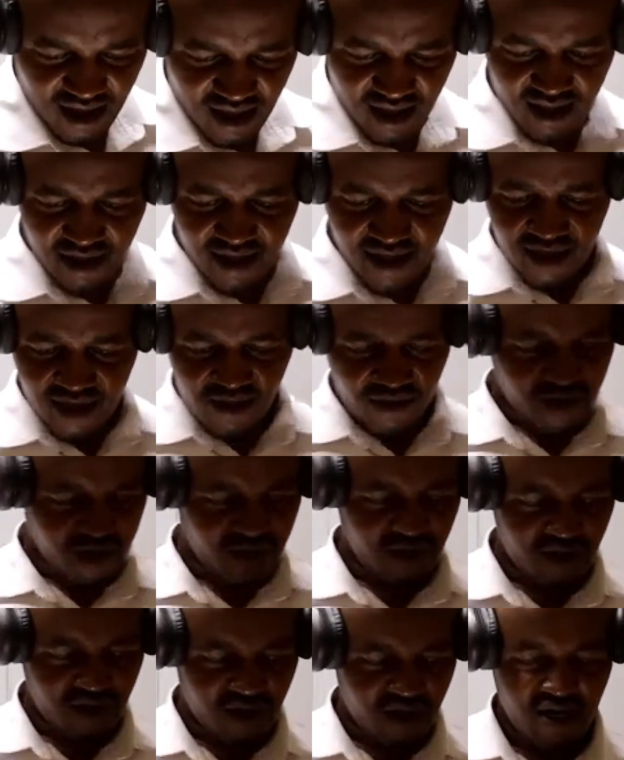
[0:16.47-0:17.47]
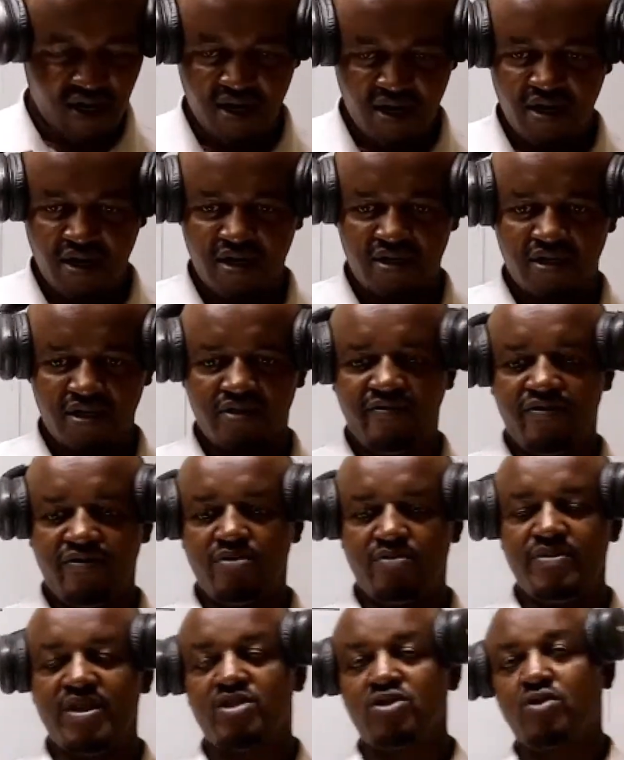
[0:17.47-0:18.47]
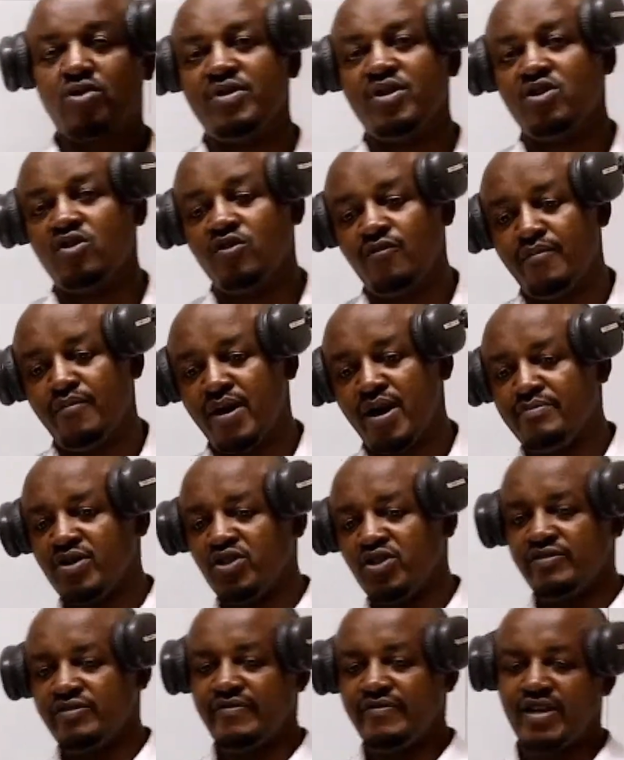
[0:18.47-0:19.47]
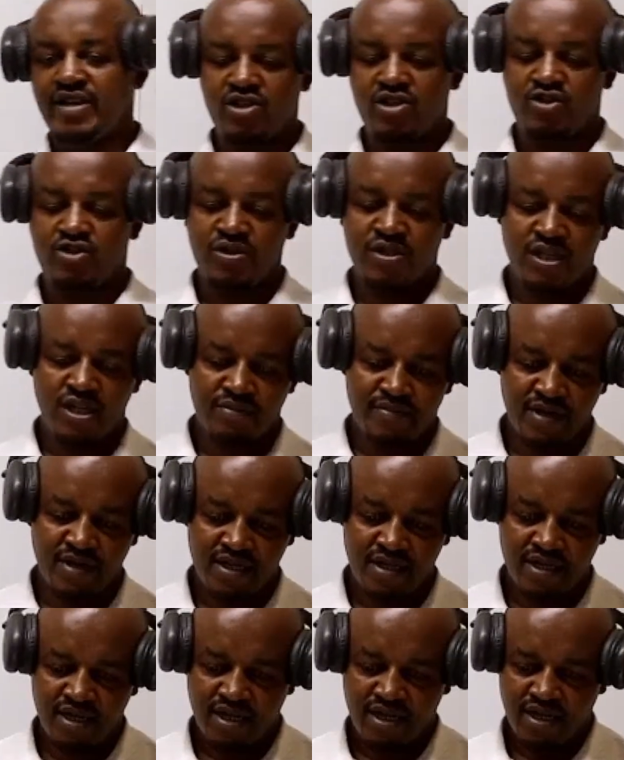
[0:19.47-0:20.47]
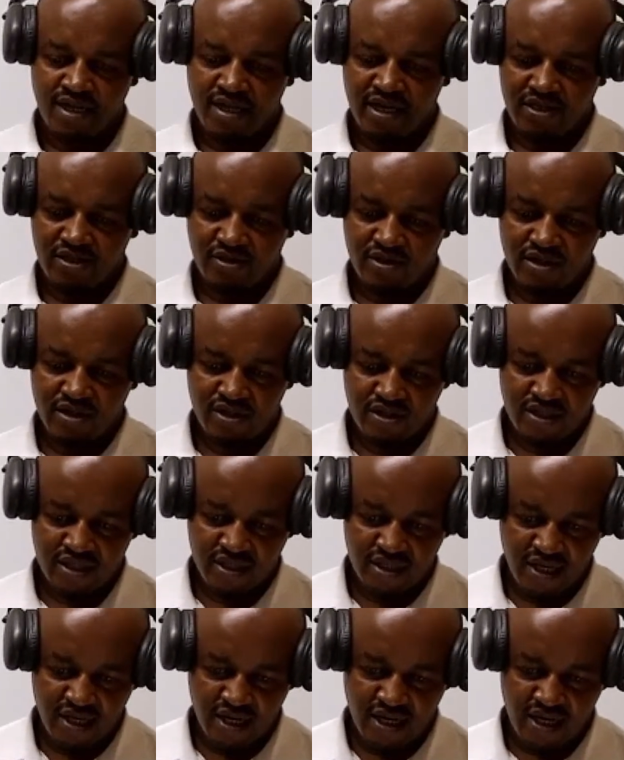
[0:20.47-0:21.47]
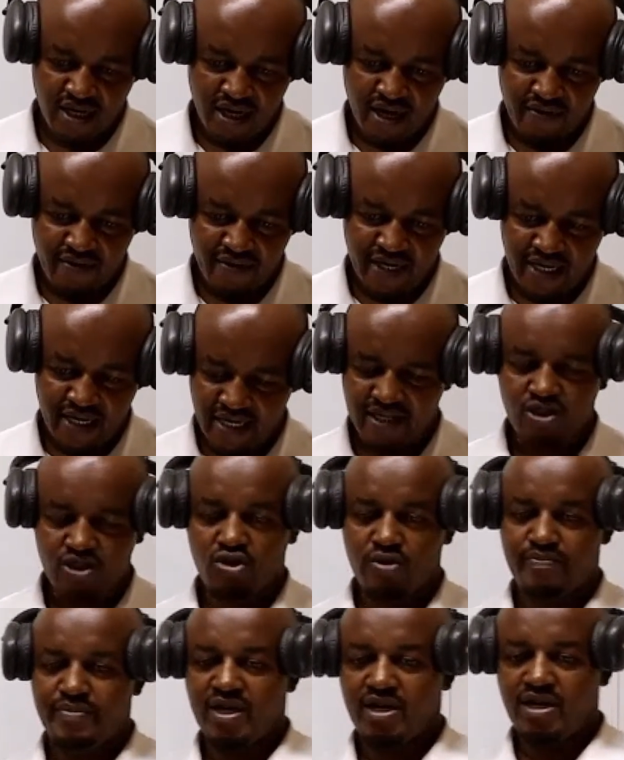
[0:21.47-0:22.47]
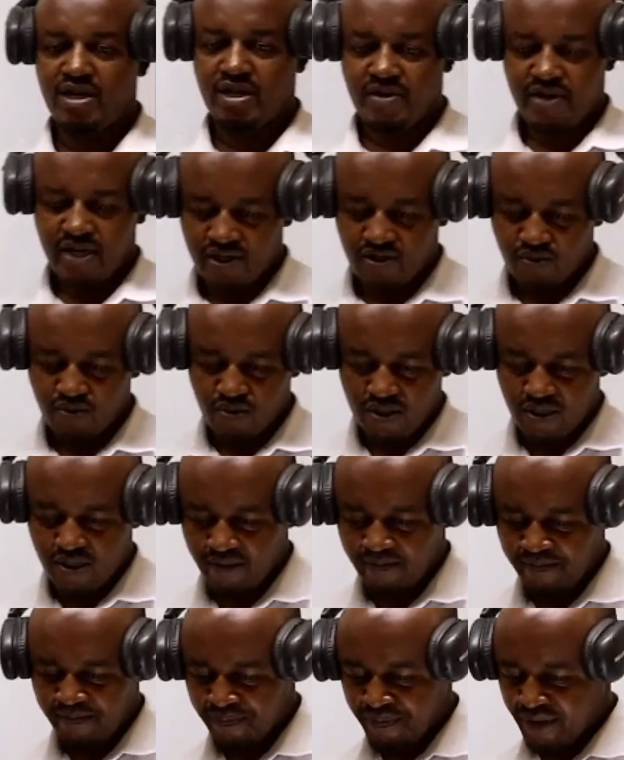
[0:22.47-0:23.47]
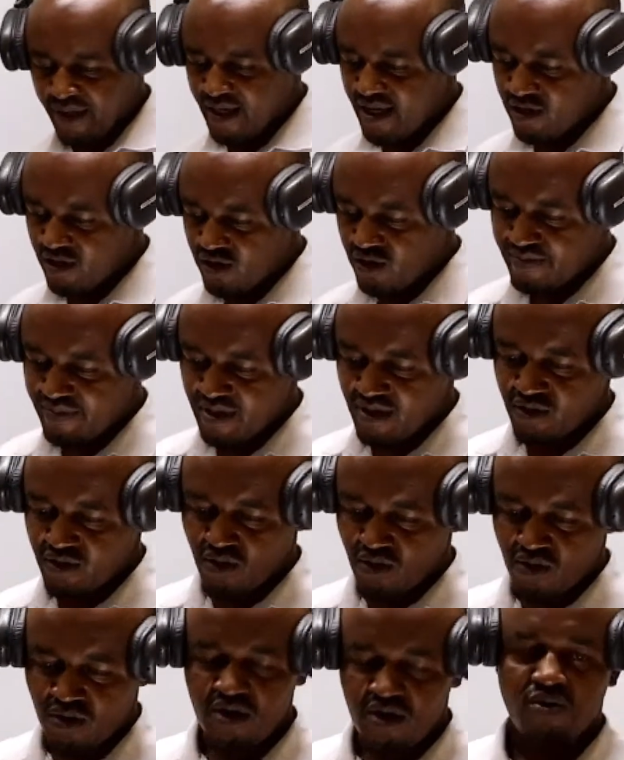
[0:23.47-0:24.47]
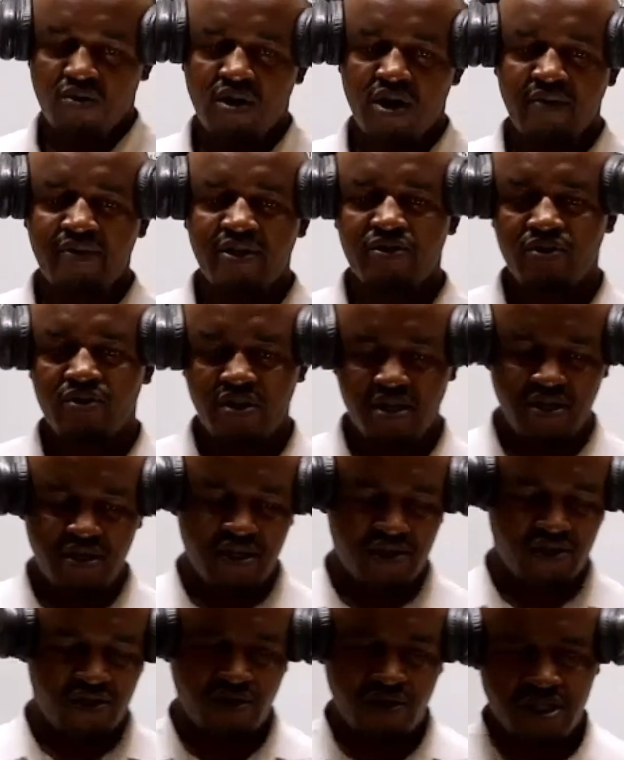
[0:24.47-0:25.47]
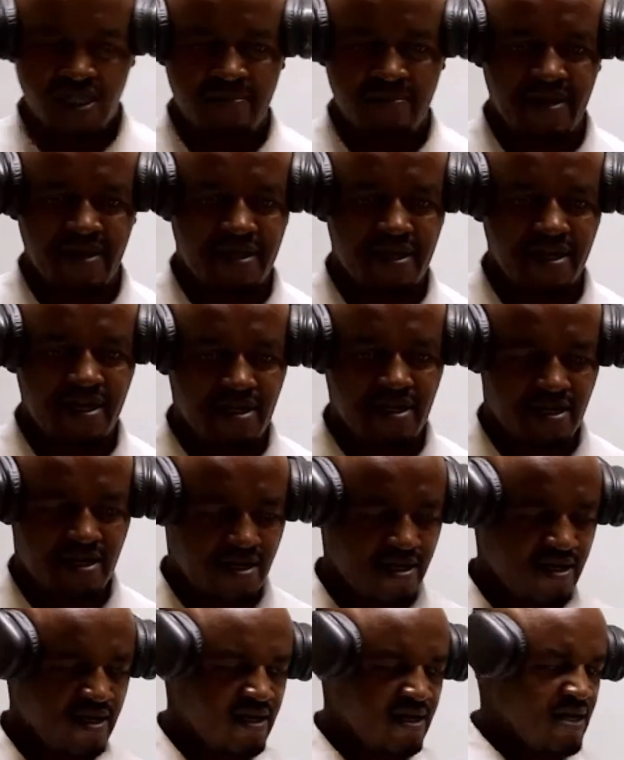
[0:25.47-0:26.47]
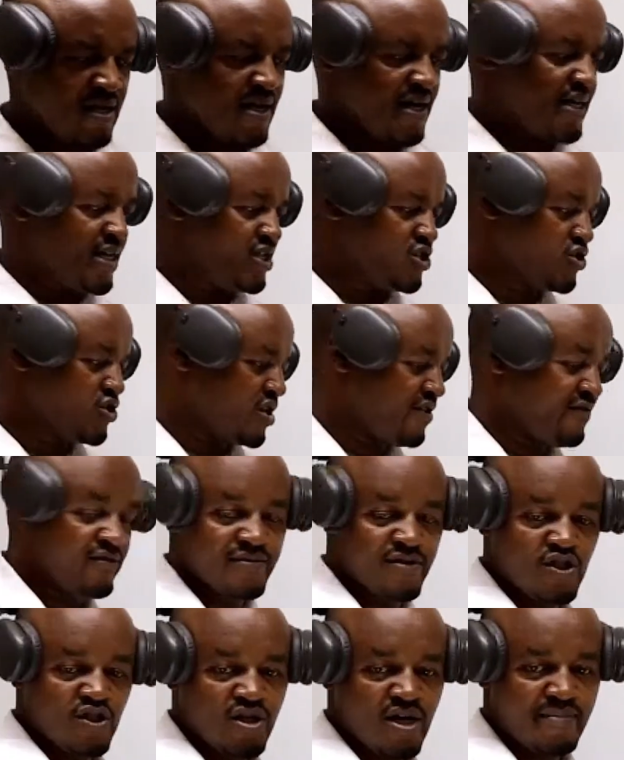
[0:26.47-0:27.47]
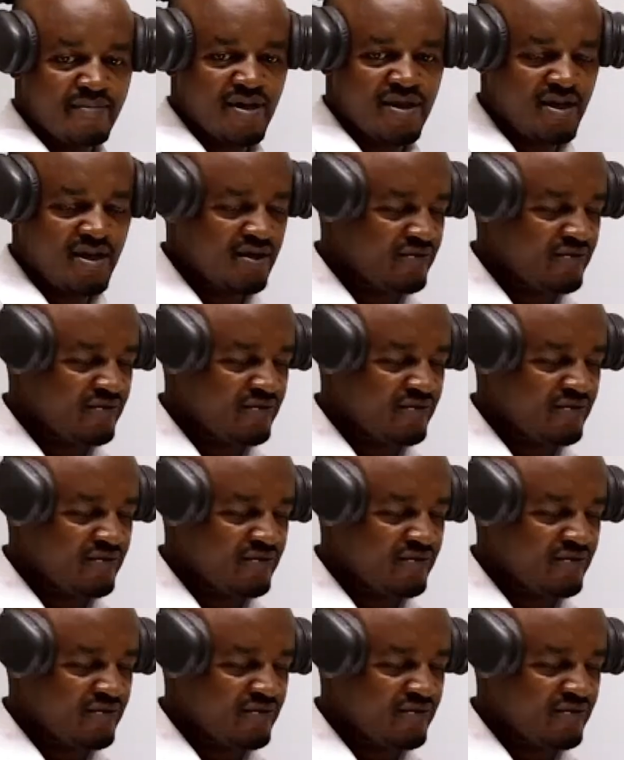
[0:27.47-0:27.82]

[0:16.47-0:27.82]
That question is that from the topic of published financial statement. That is our next topic. Our next what? Topic. So what are we told in this note number 3? Additional information number 3.